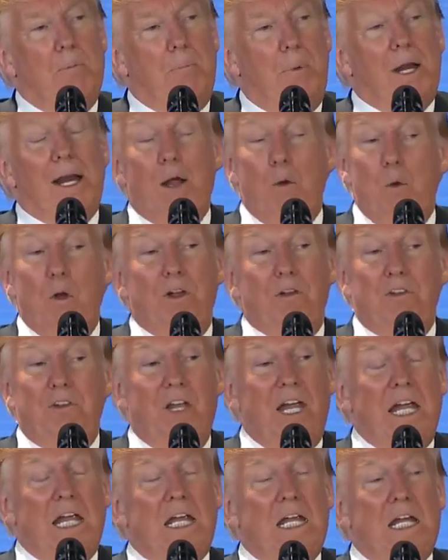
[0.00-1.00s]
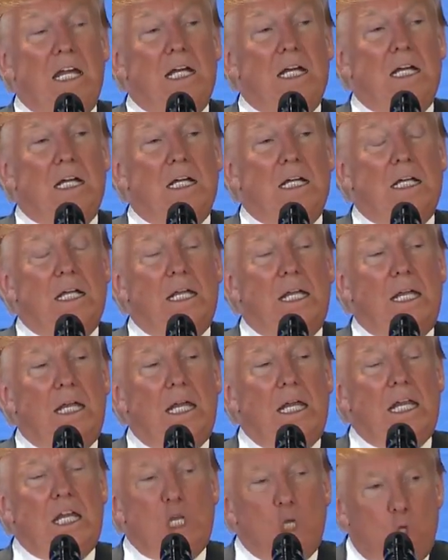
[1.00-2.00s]
but I will say,
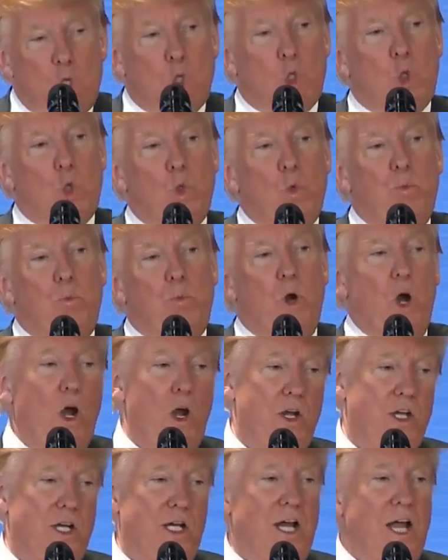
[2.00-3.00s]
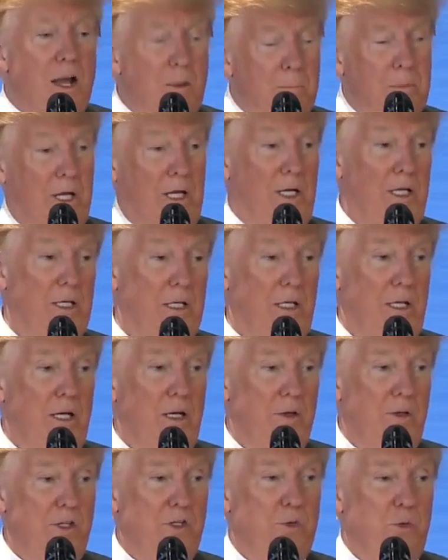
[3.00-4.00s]
he knew prior to coming, you
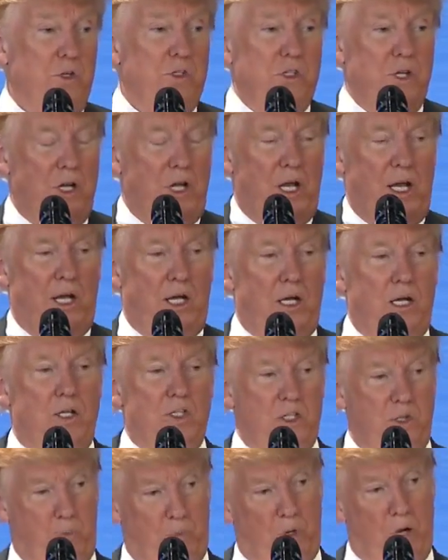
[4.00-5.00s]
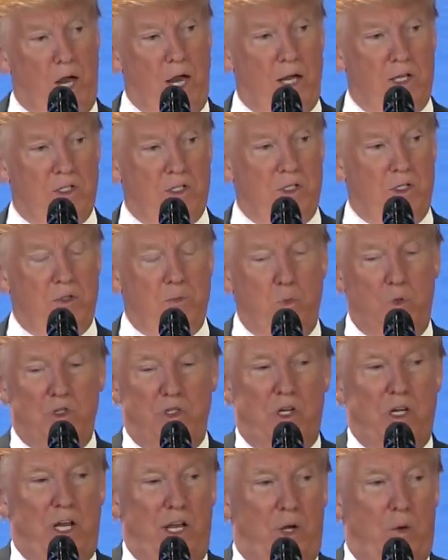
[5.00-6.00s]
know, this wasn't like a surprise. It
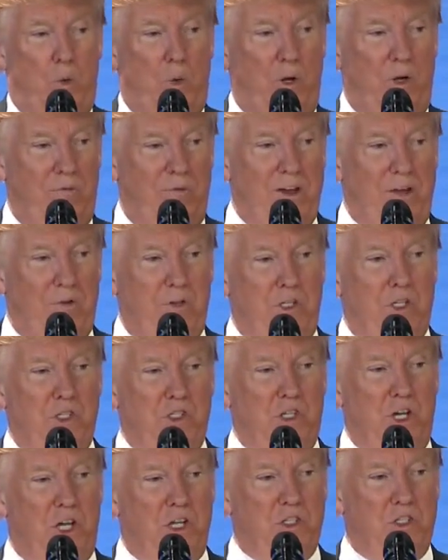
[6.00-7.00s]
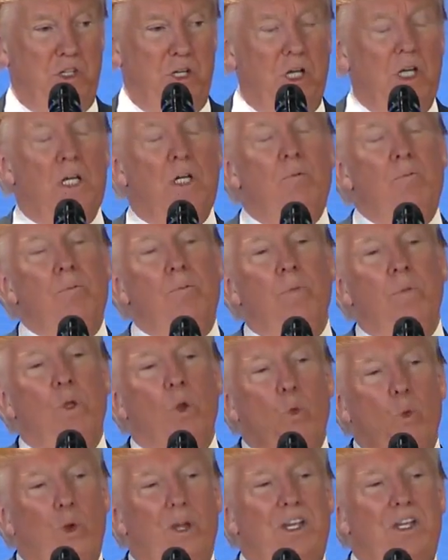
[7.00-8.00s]
wasn't like we'd never discussed it.
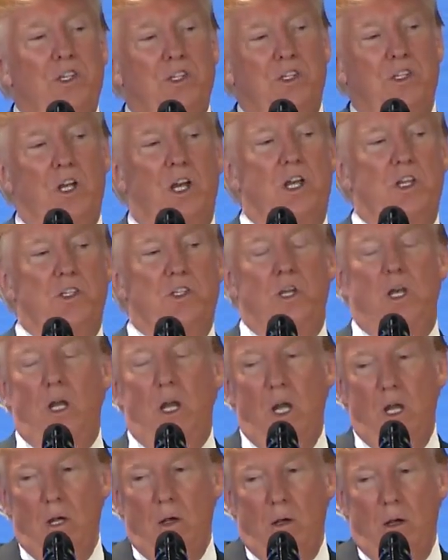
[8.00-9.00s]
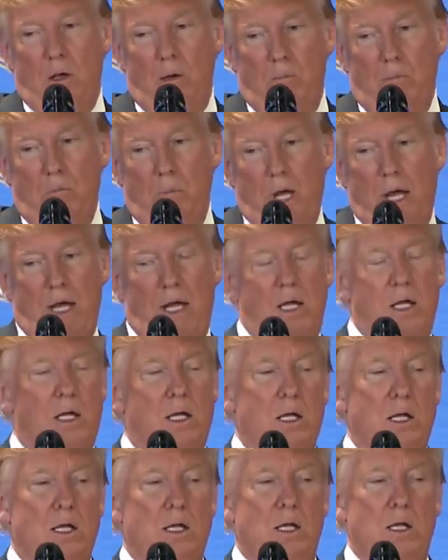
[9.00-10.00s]
We discussed it. Mike